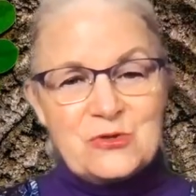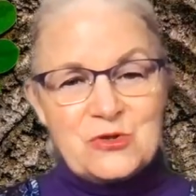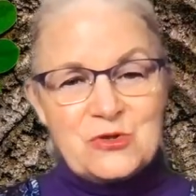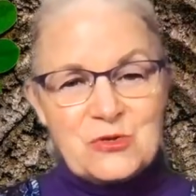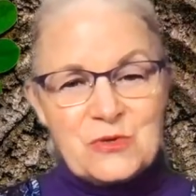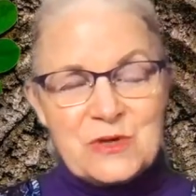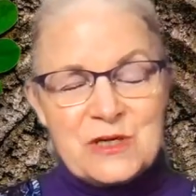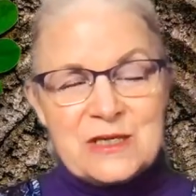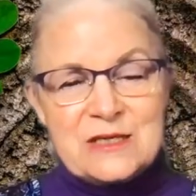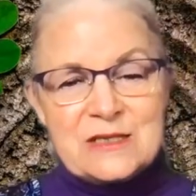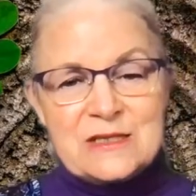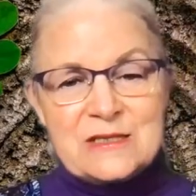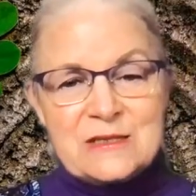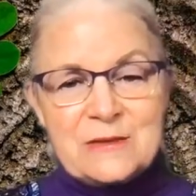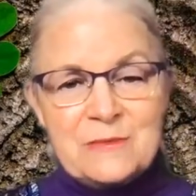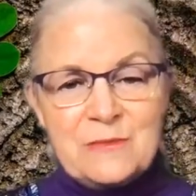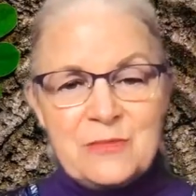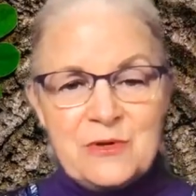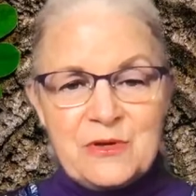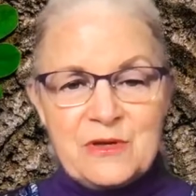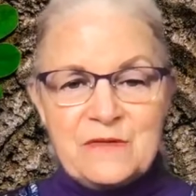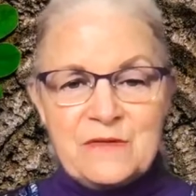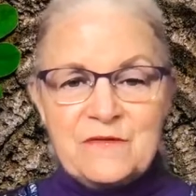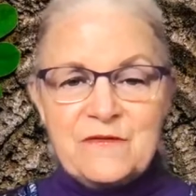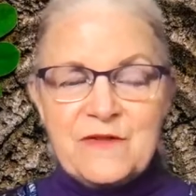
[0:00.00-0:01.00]
treat
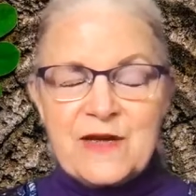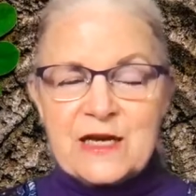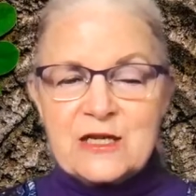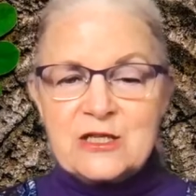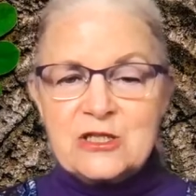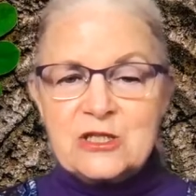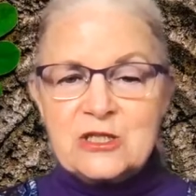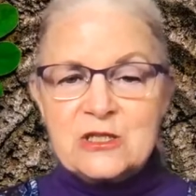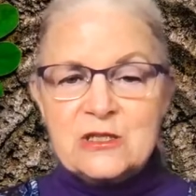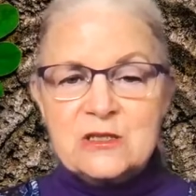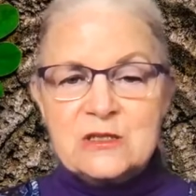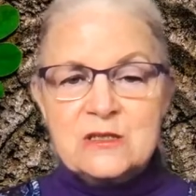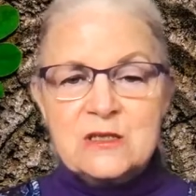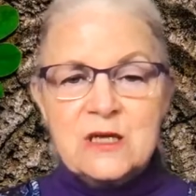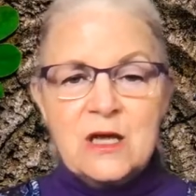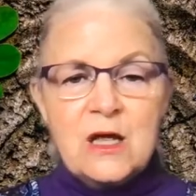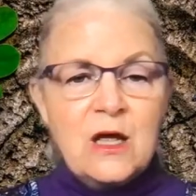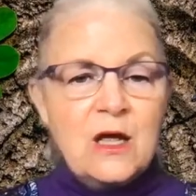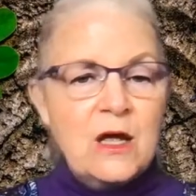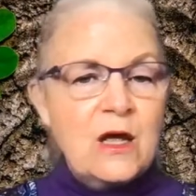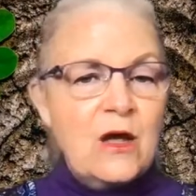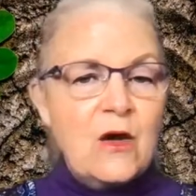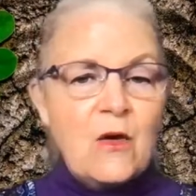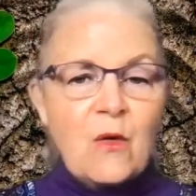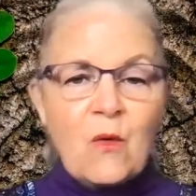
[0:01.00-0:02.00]
simple infections,
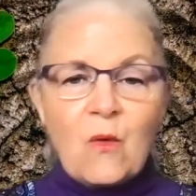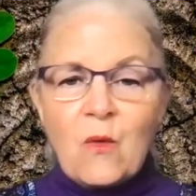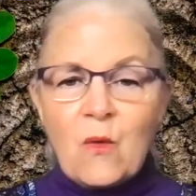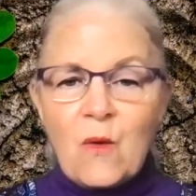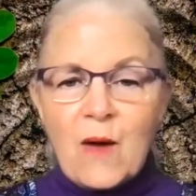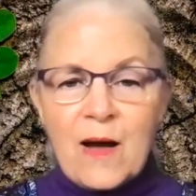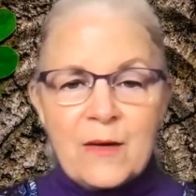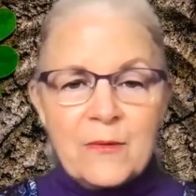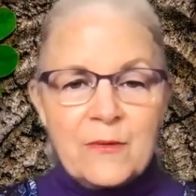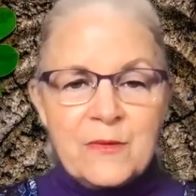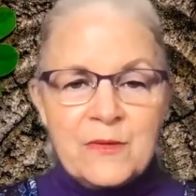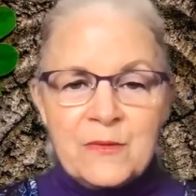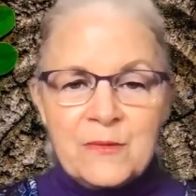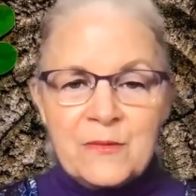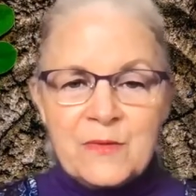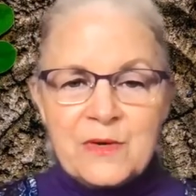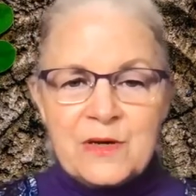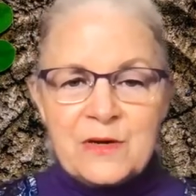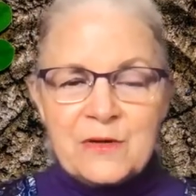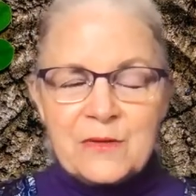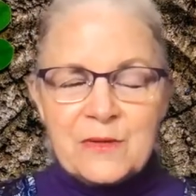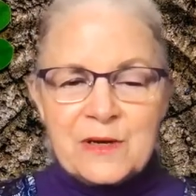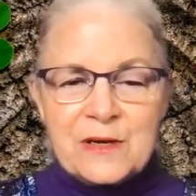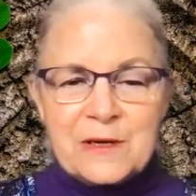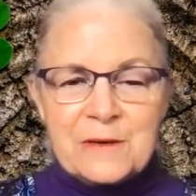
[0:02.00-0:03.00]
why wouldn't we
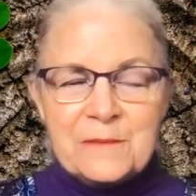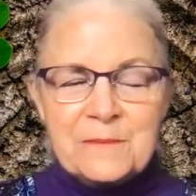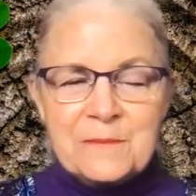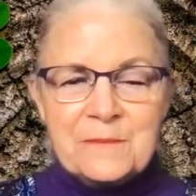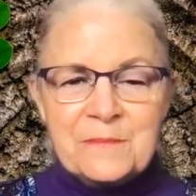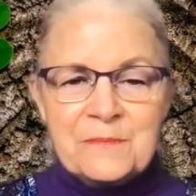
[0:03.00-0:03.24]
do it?